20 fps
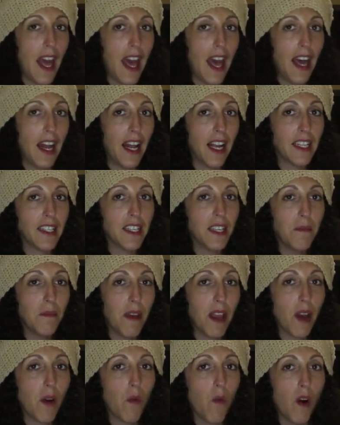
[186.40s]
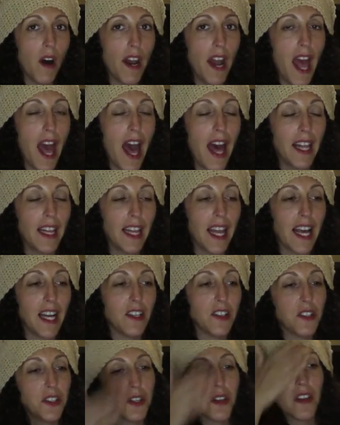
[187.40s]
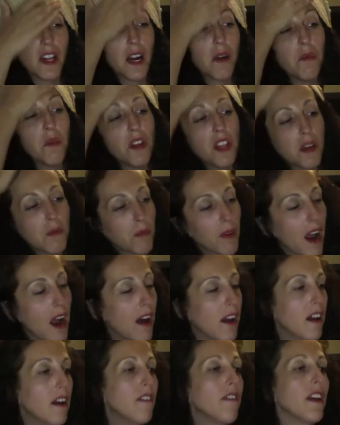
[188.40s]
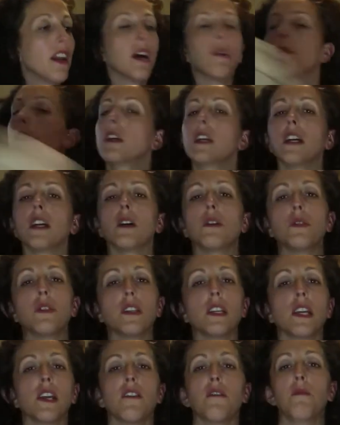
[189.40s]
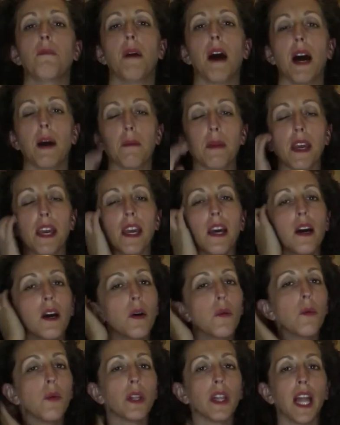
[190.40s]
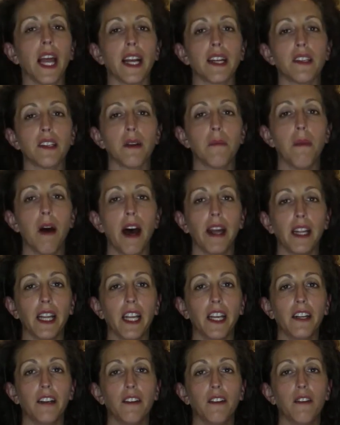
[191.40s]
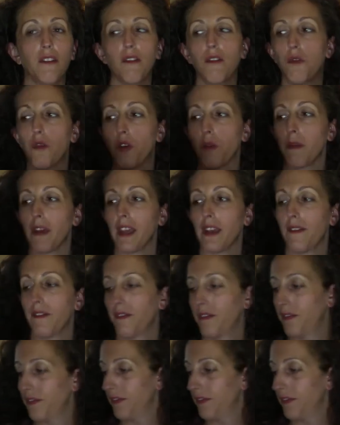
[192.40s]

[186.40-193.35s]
And I did make one hat last year that I'm really proud of, and I'm going to go see if Bobby would like to model it for me.